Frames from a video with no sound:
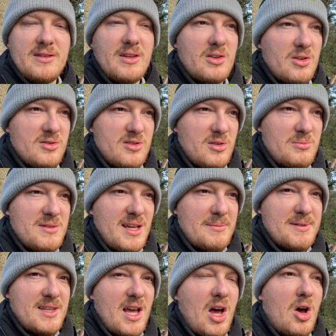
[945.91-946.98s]
you know, and
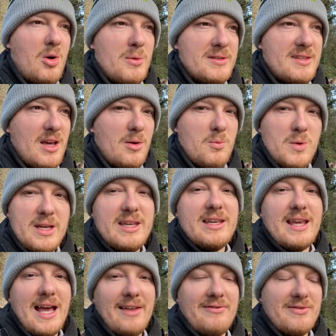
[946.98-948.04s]
sometimes I can't always get on
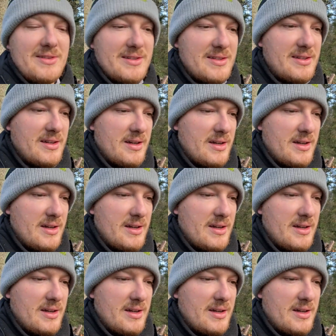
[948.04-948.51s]
weekends,